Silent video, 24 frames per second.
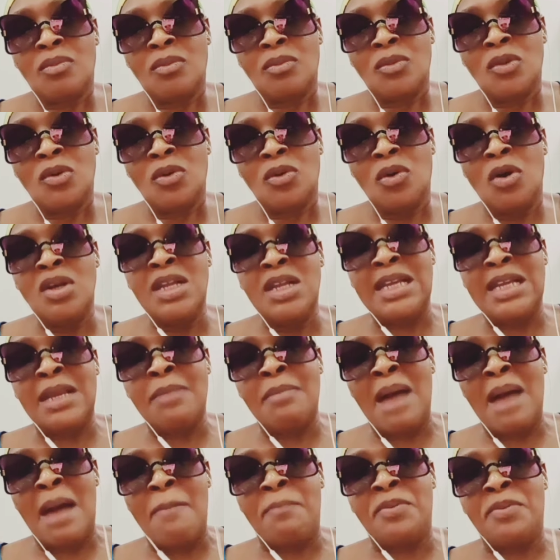Oni ki
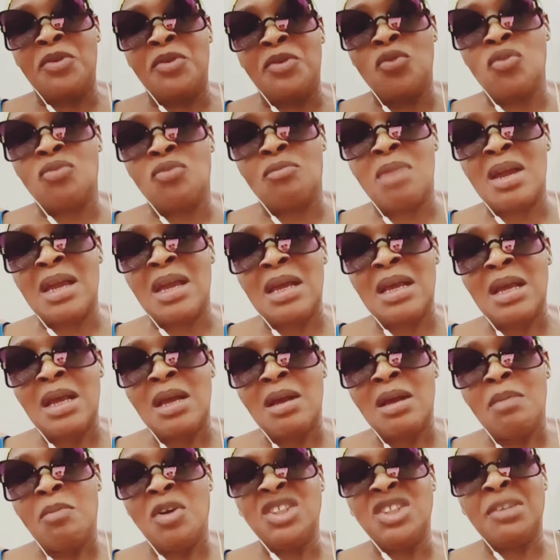ma binu pe
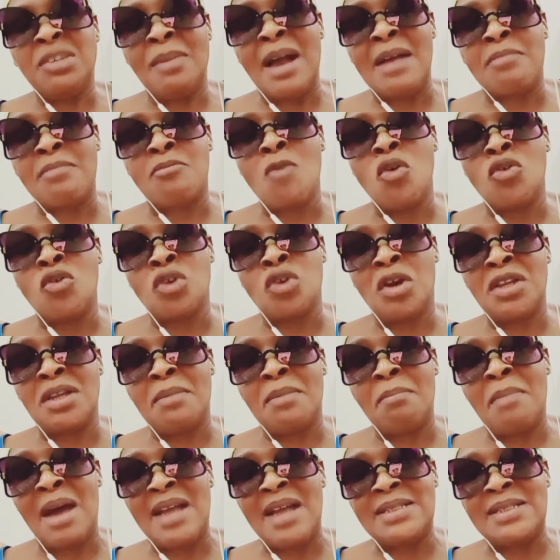bo se ba npo na ni
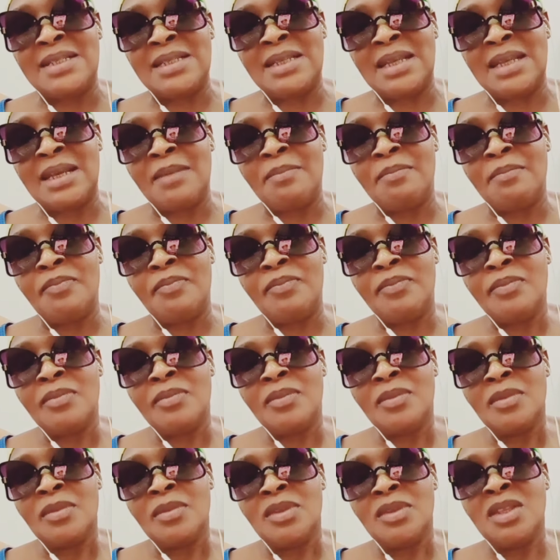mad ni.
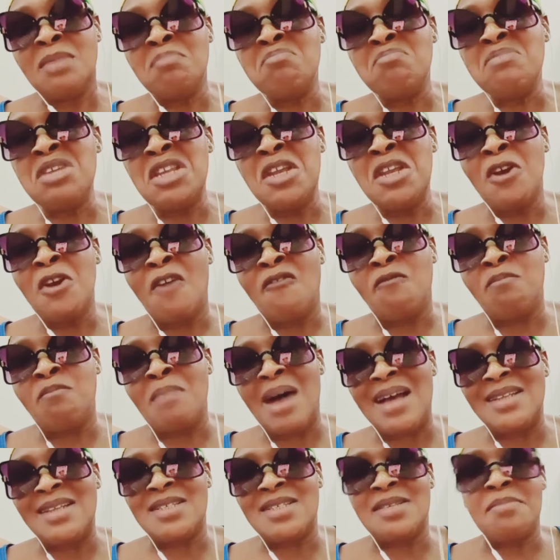The meaning of
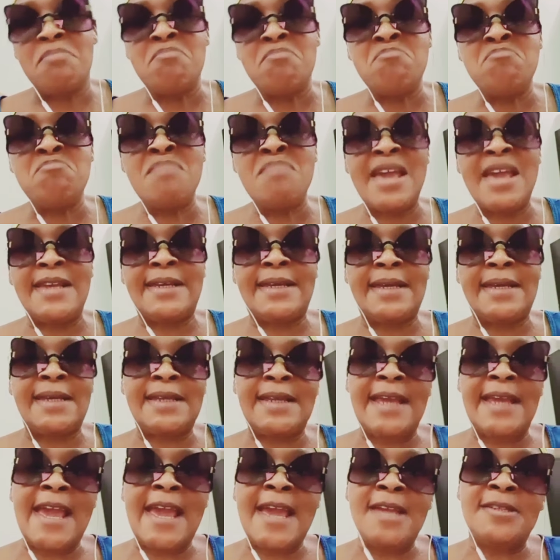mad is making
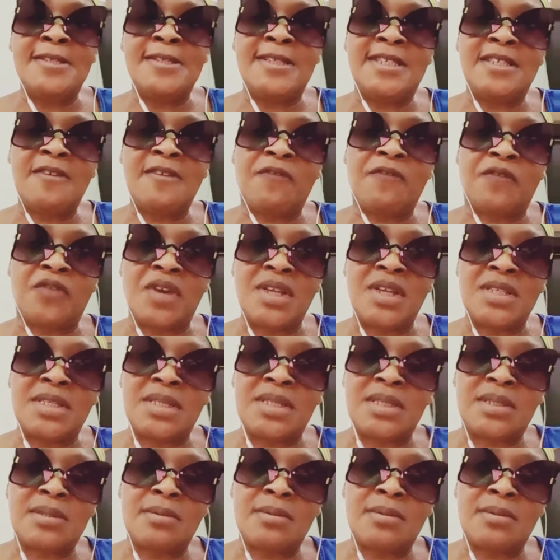a difference.